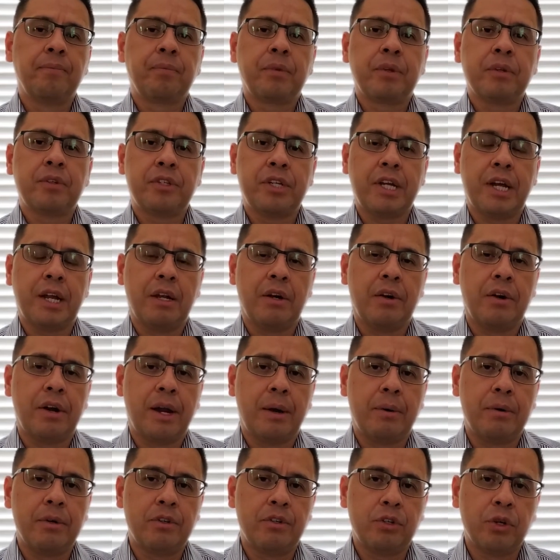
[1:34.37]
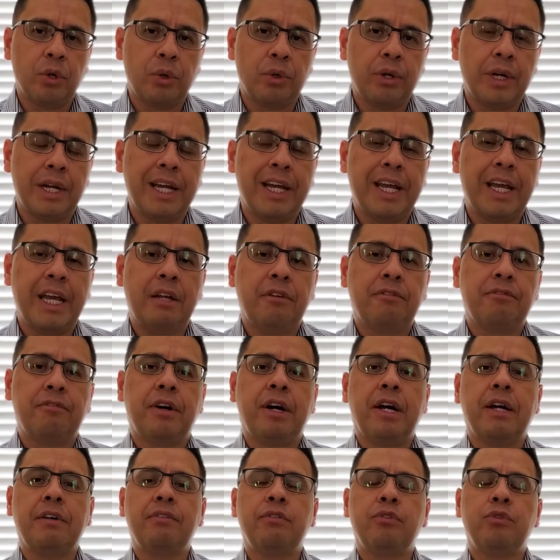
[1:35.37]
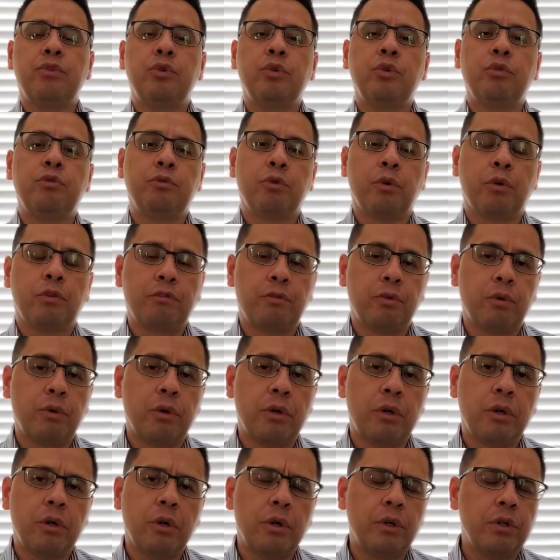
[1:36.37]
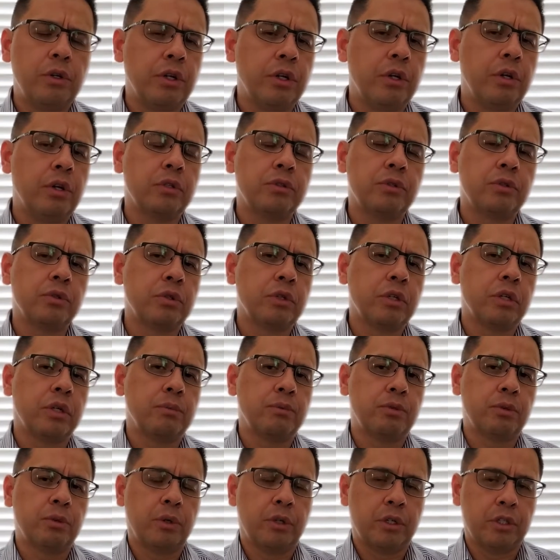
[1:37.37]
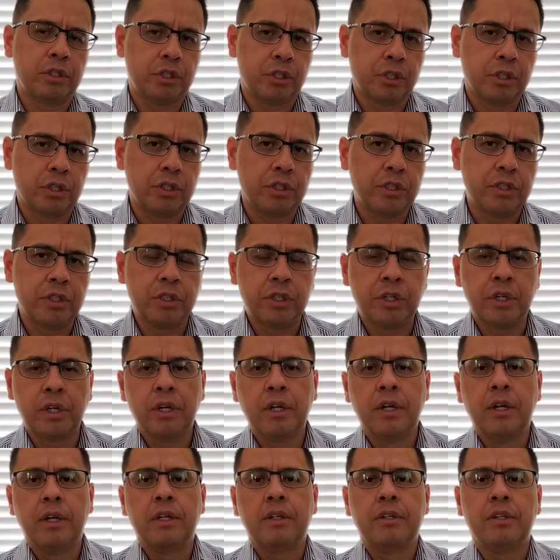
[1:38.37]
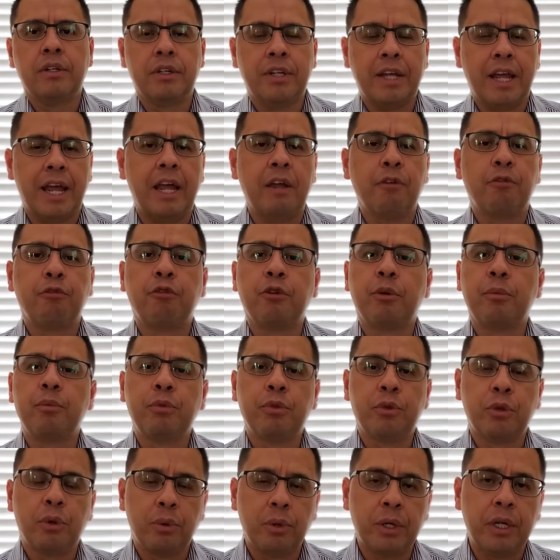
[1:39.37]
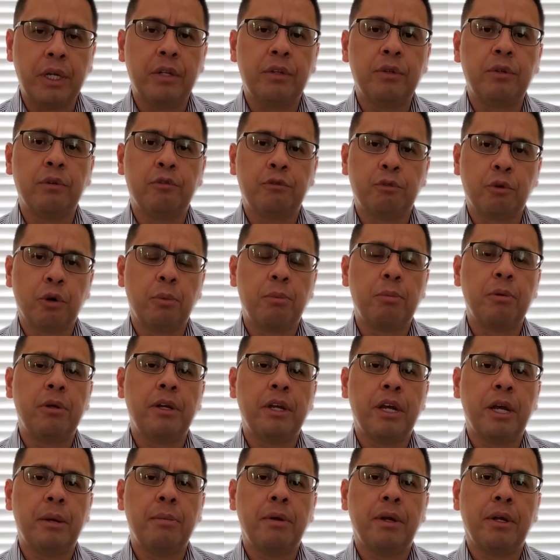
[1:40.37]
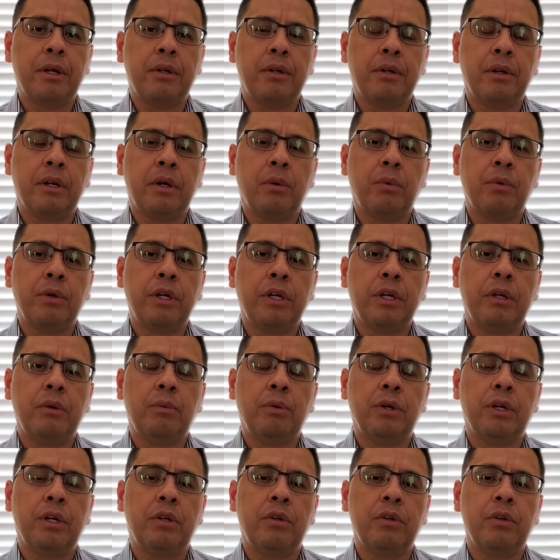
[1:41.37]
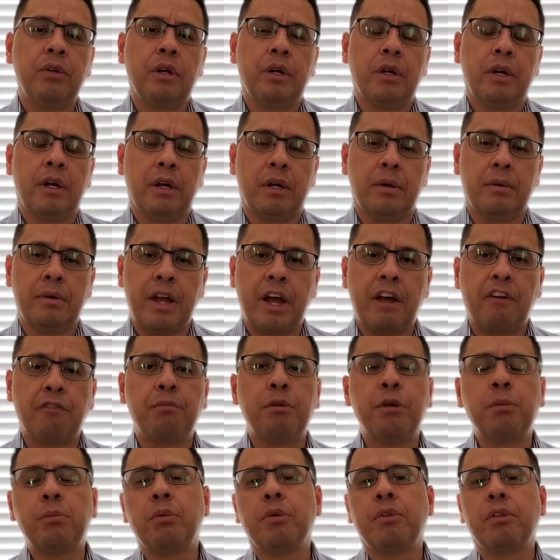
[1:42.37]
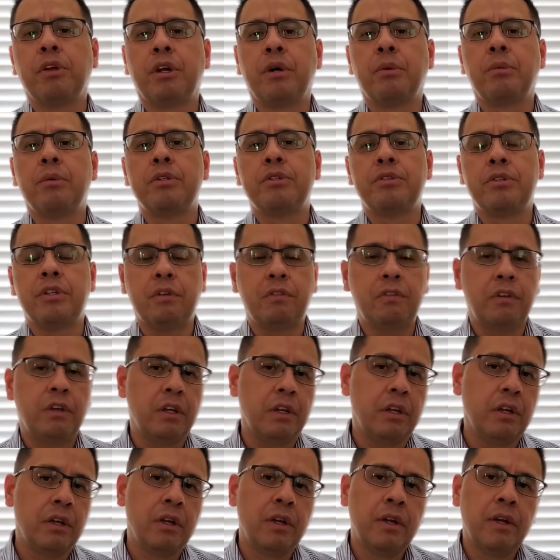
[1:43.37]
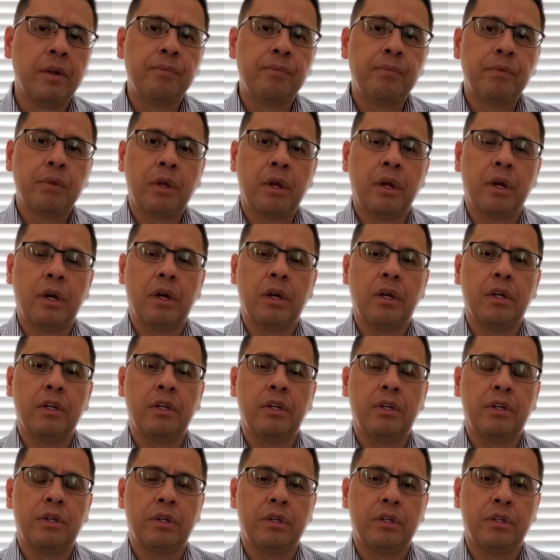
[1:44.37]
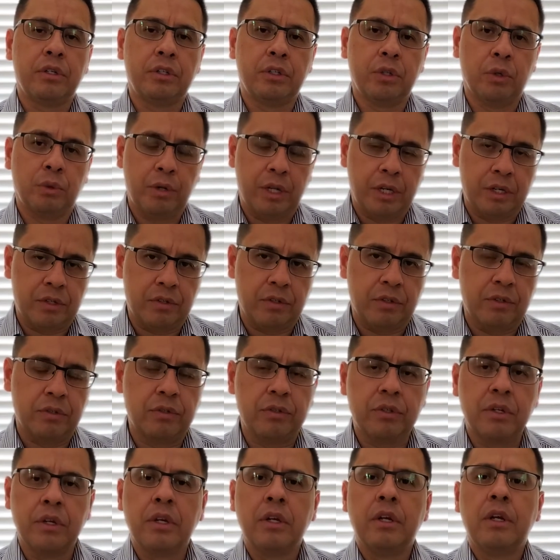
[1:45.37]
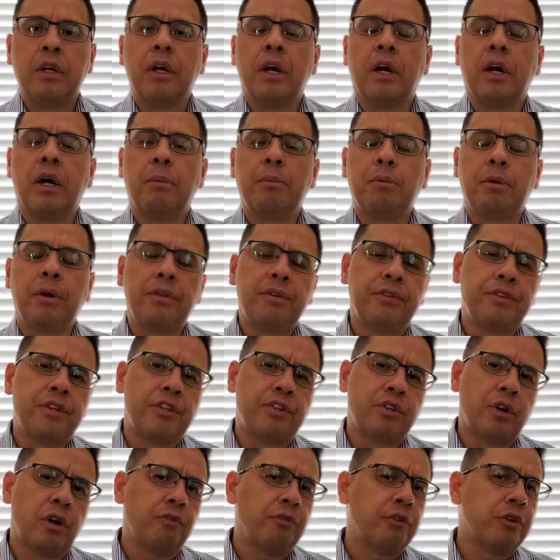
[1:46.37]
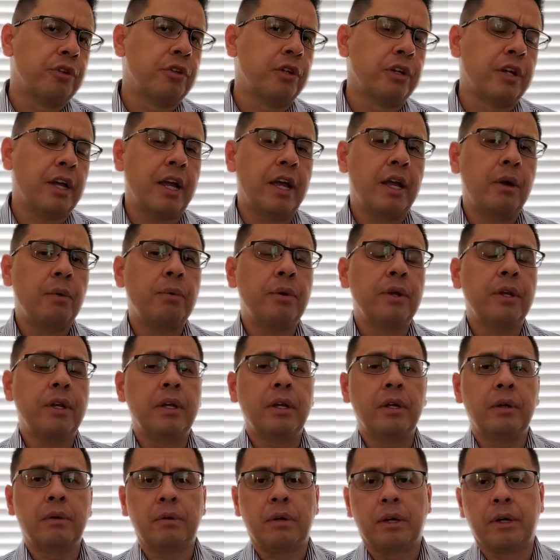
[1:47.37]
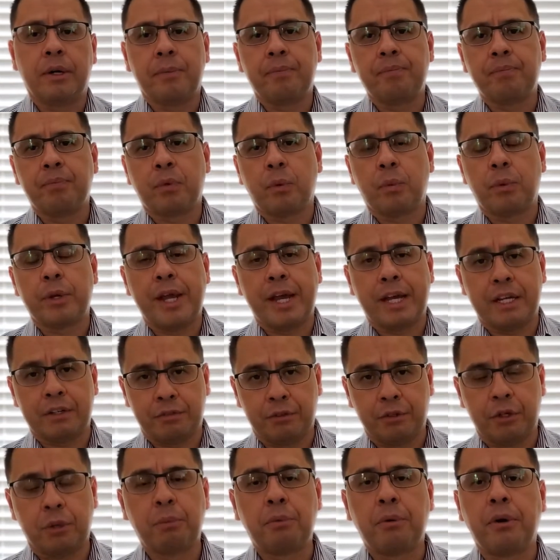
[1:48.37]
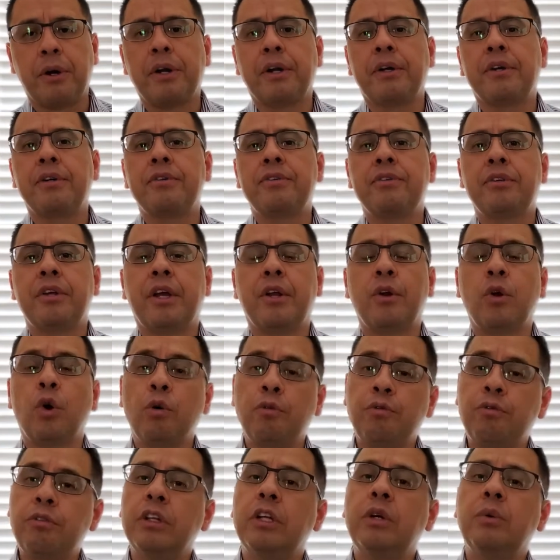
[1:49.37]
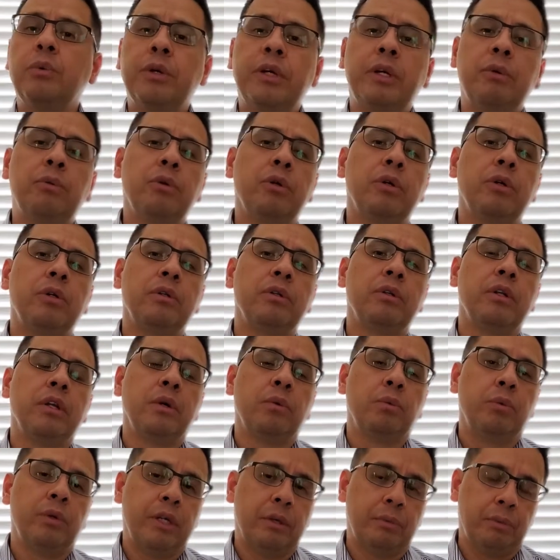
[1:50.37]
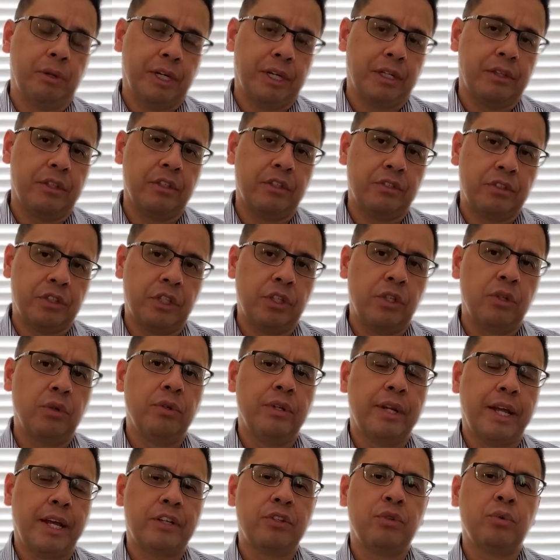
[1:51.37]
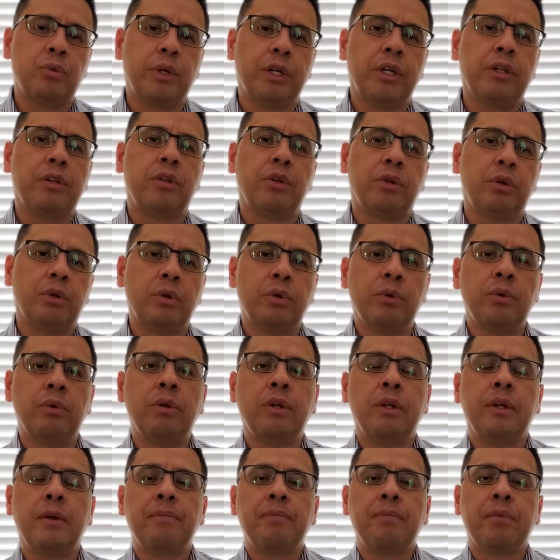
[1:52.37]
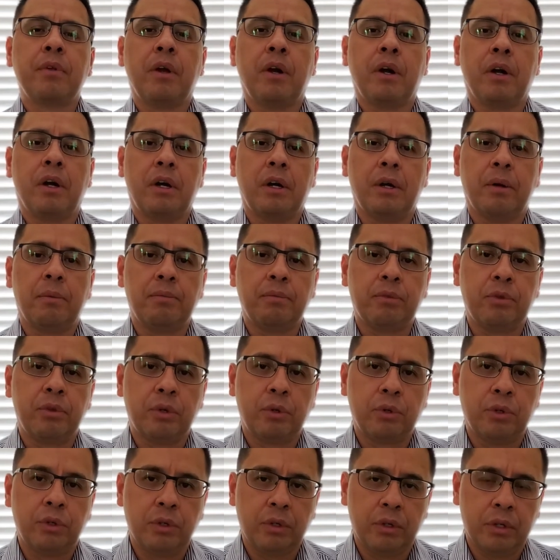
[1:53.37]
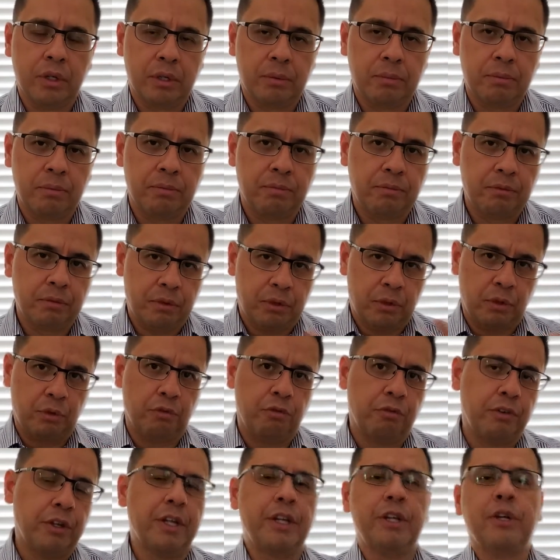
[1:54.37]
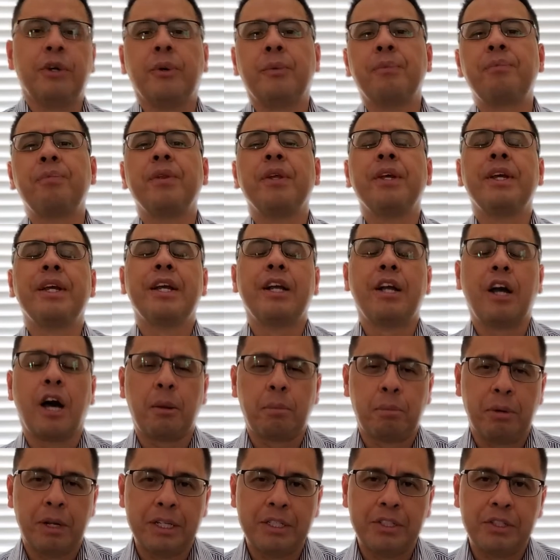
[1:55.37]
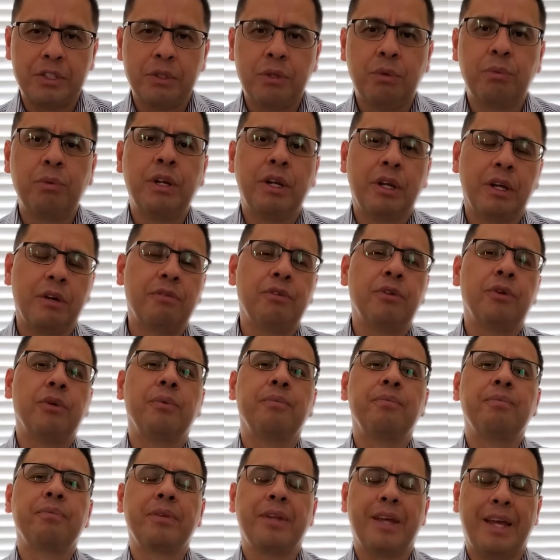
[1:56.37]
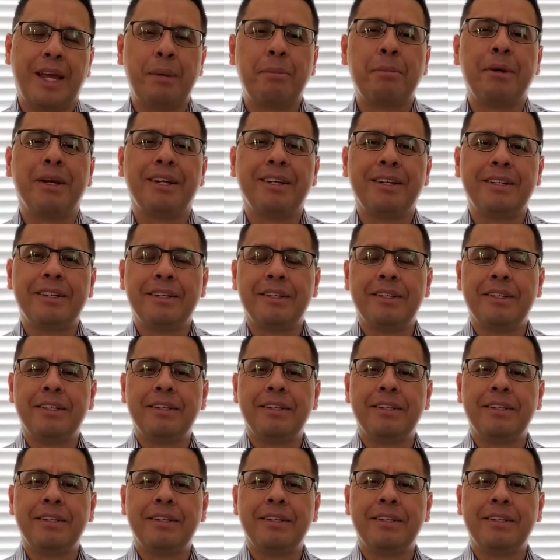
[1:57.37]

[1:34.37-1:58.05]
Chandler, Arizona 85244. Or you can also come to our church today from 3 to 4 p.m., and uh, we, we uh, have people there receiving uh, your donations. Uh, brothers, that's all for today. We um, we ask for your prayers, and hopefully we will we, we get to see you next week through um, through um, through video. God bless you, and we love you. Amen.